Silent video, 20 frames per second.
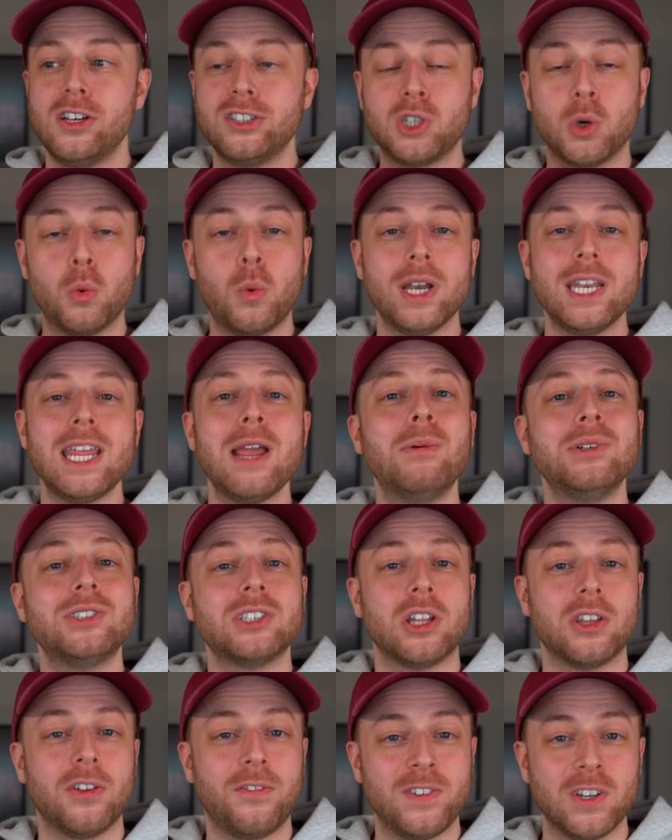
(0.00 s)
So when he was
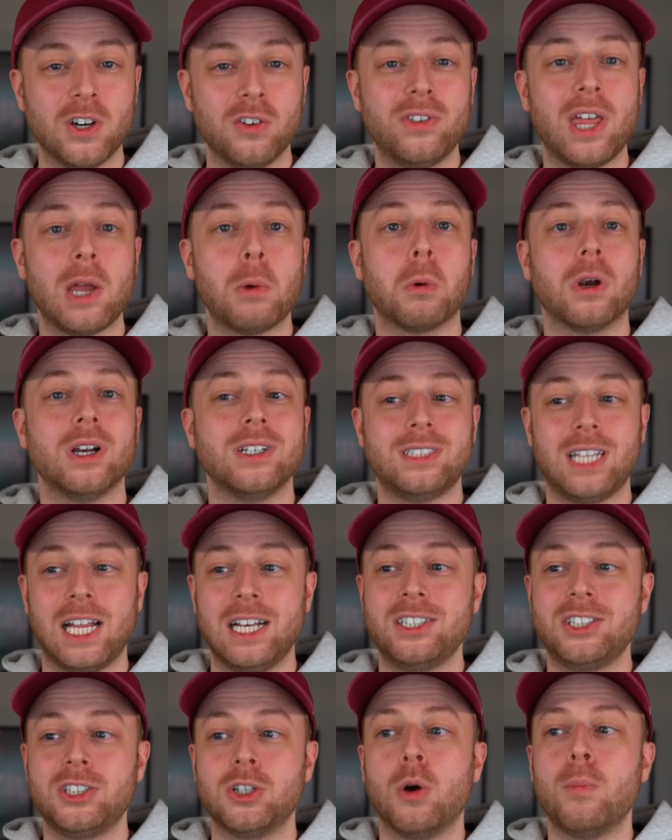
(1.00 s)
on the field, they were
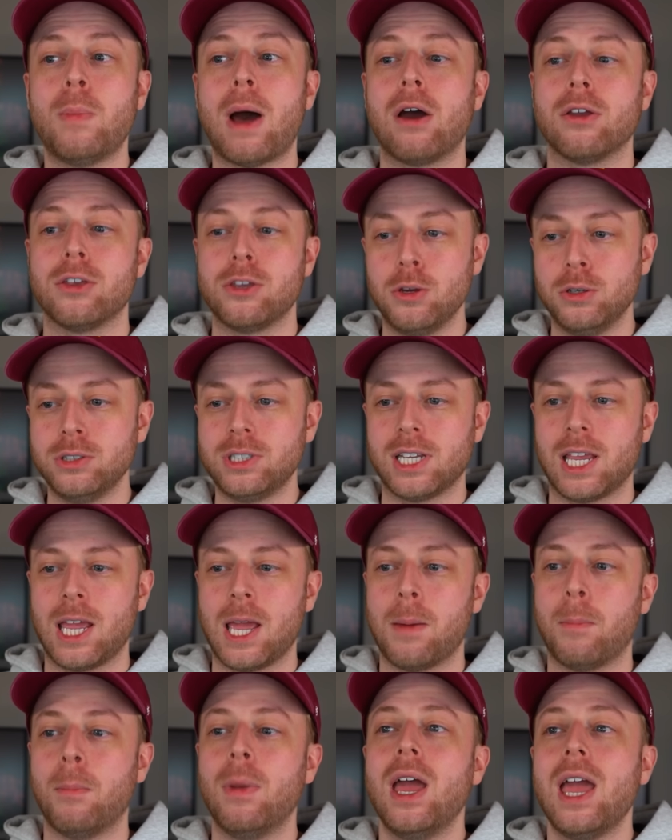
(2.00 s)
intentional about using
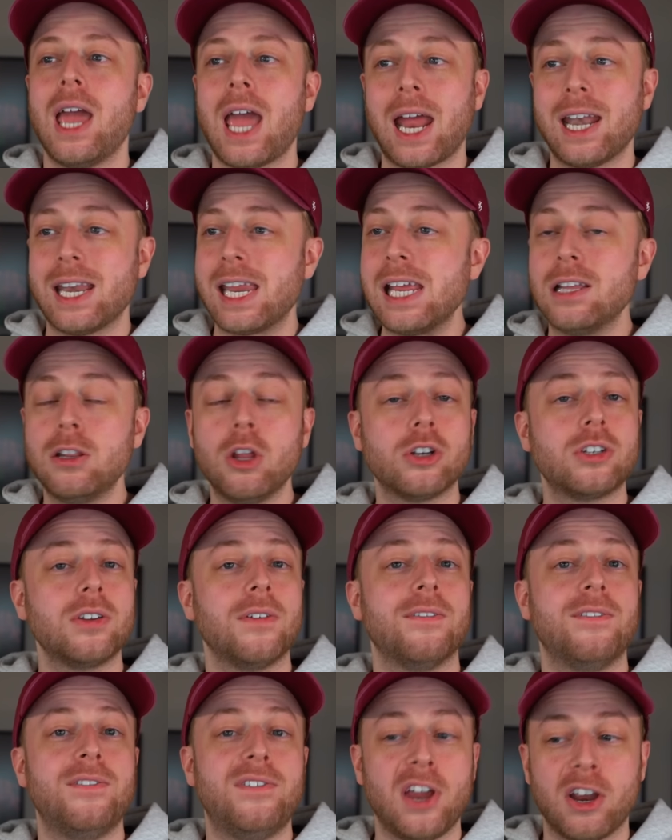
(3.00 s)
him, and he looked
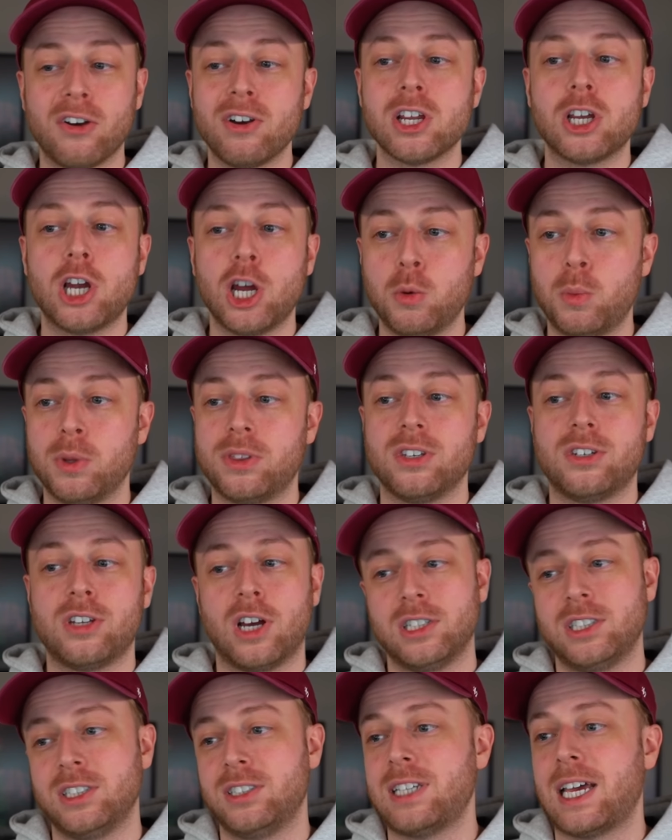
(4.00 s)
very good with the
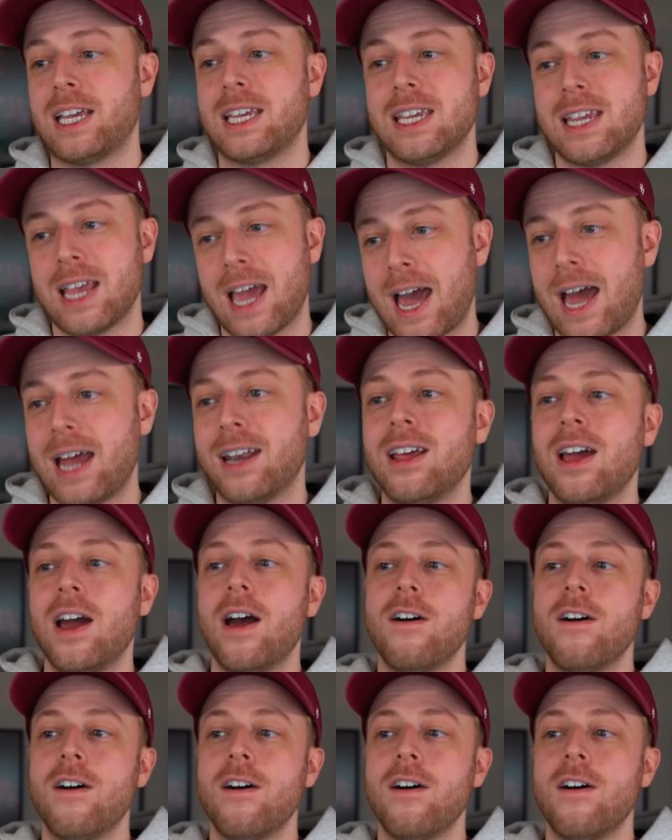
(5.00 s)
touches that he had.